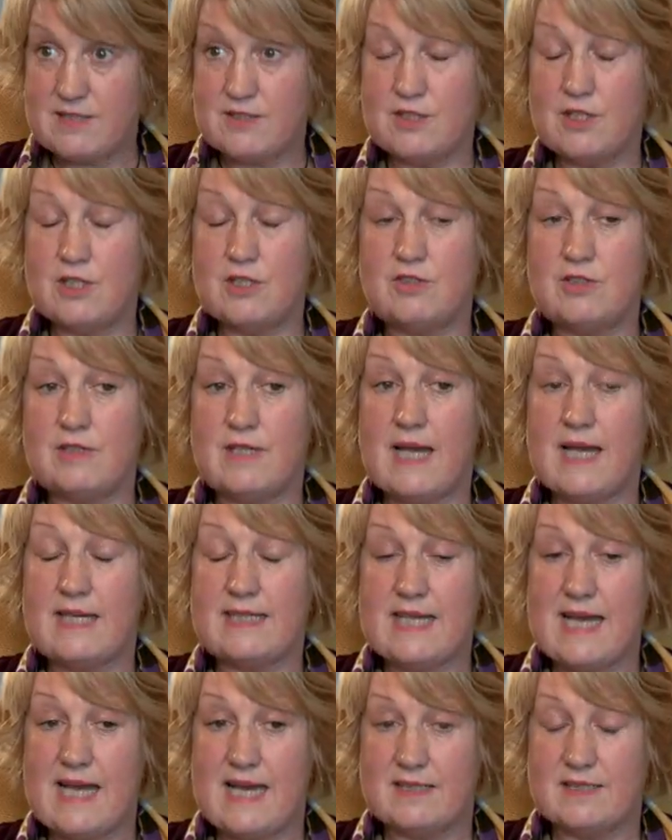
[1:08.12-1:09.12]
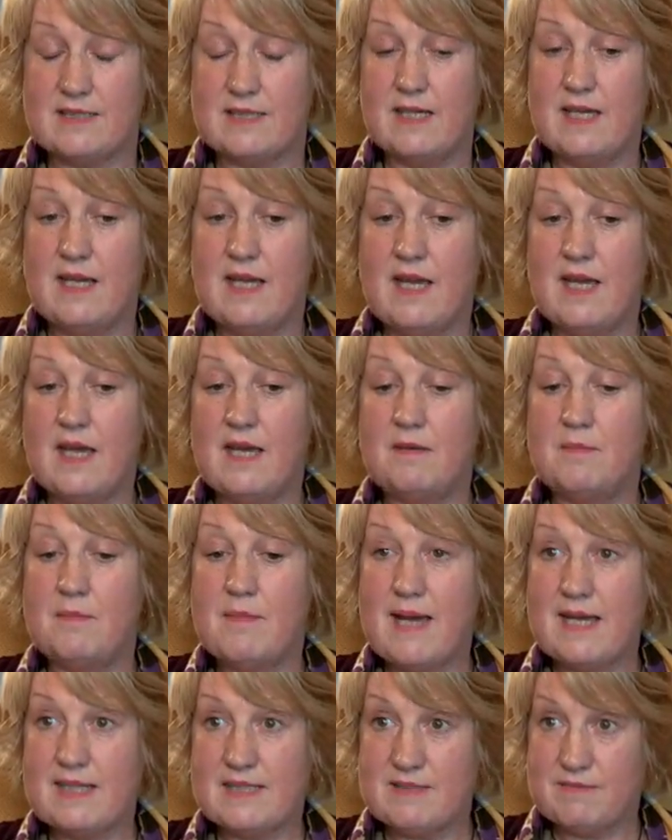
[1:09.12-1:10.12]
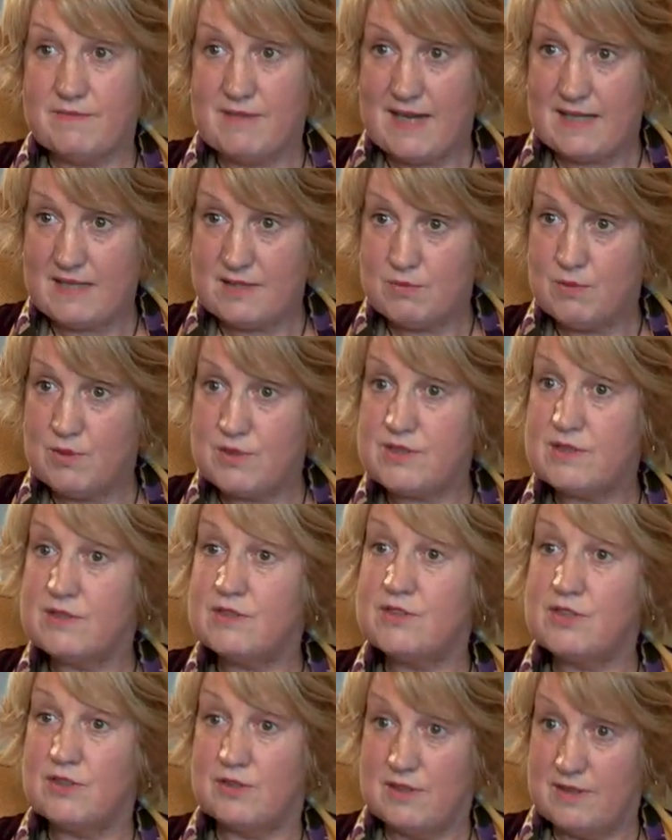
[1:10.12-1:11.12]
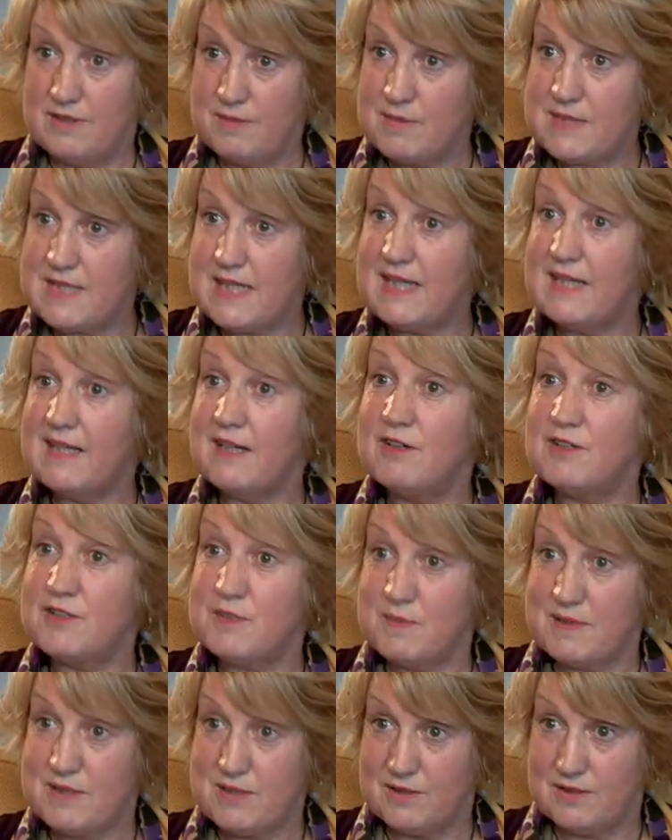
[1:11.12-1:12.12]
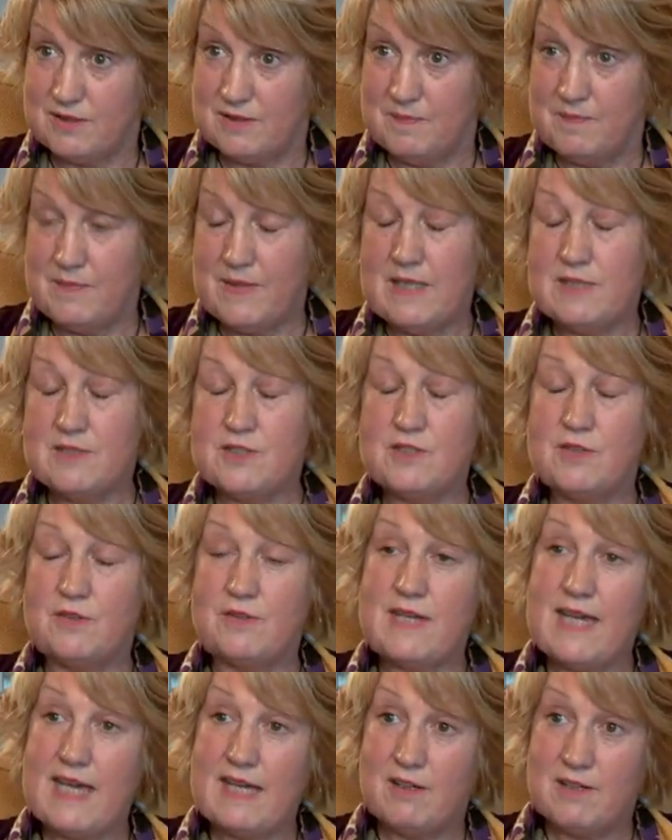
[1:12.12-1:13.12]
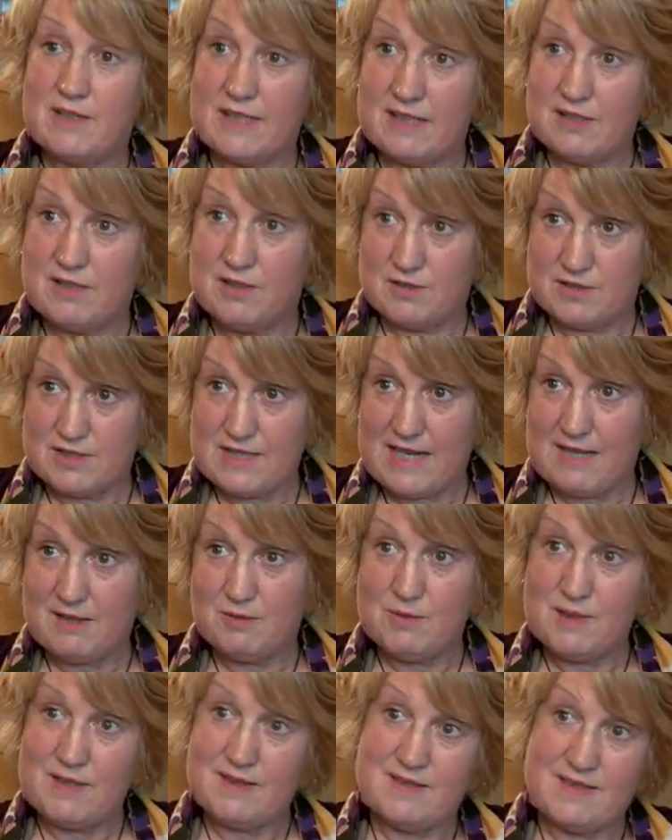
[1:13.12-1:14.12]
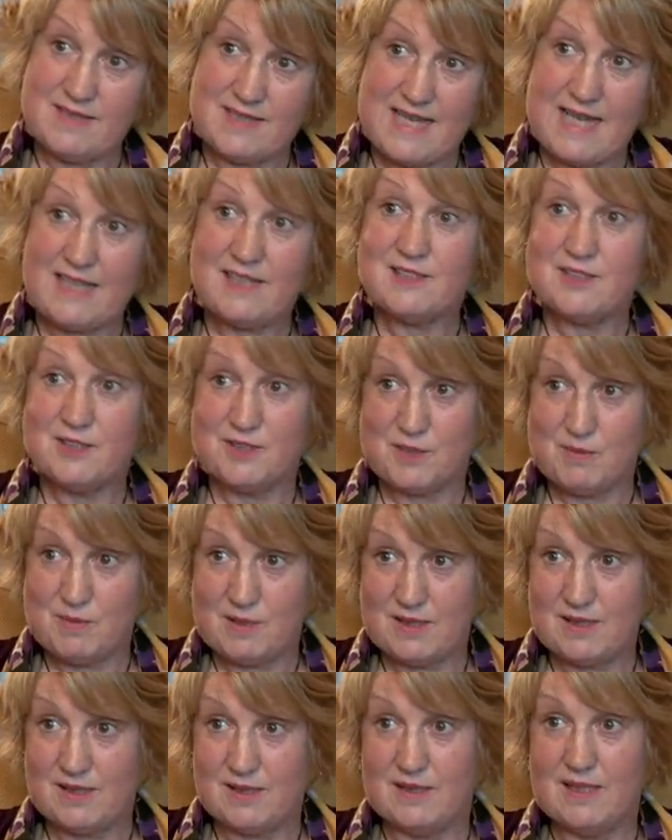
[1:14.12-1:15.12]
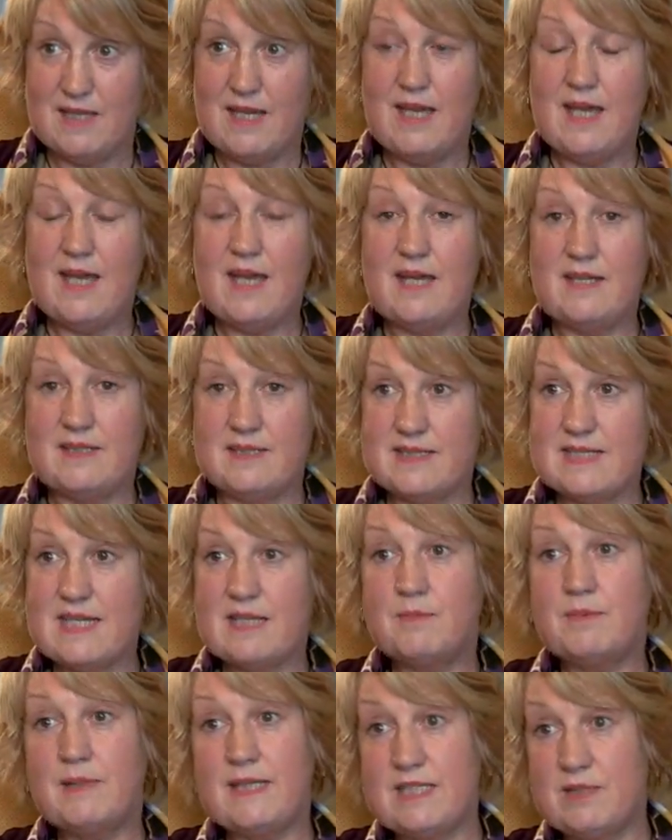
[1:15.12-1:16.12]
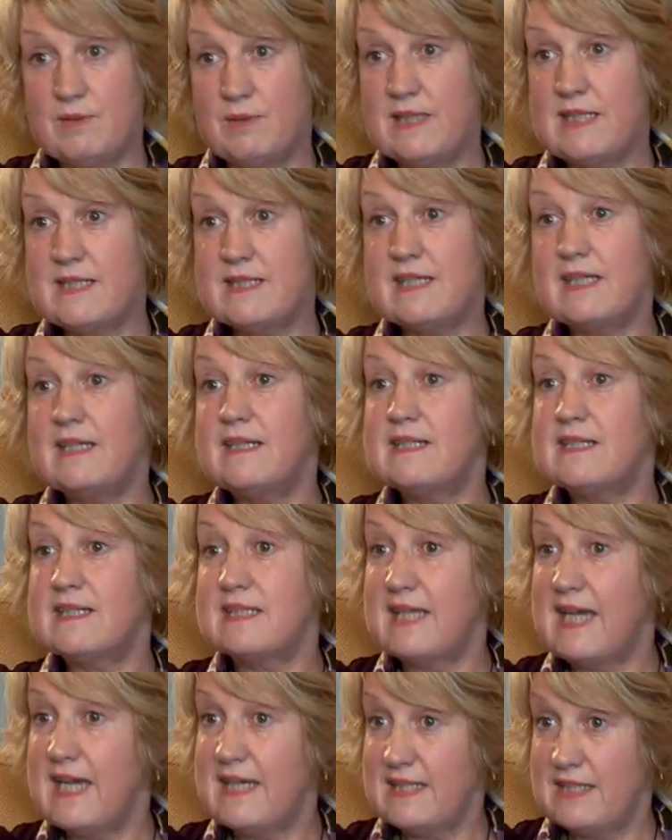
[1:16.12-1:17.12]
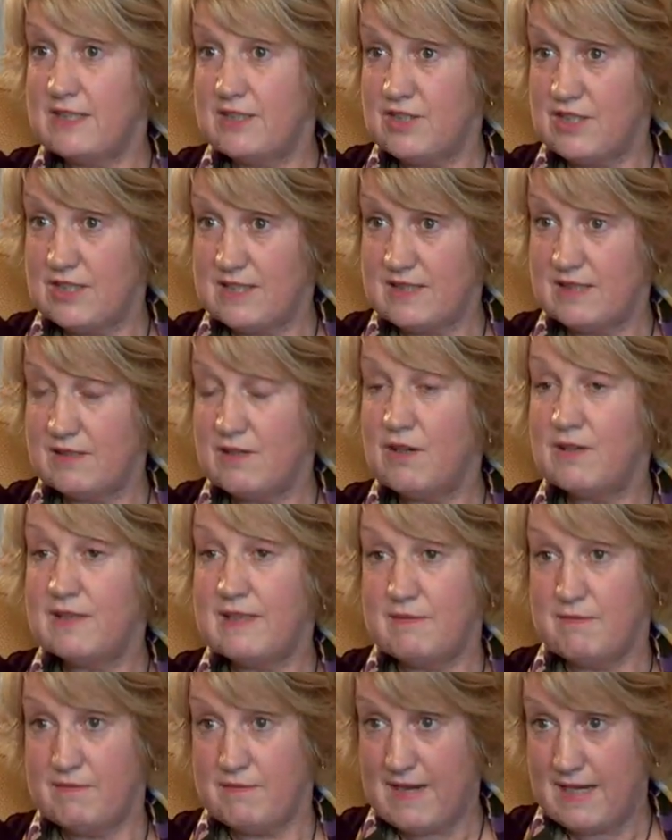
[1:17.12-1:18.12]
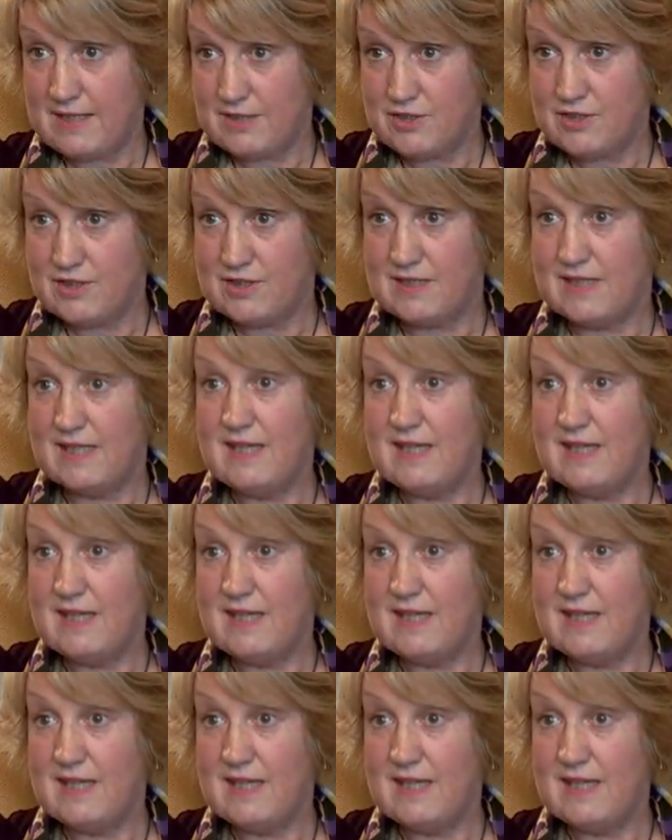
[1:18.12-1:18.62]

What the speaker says: surgery that I'd had, and max fax wasn't done at the particular hospital, so they got in contact with the second hospital and said, please will you see this lady, she's got an infection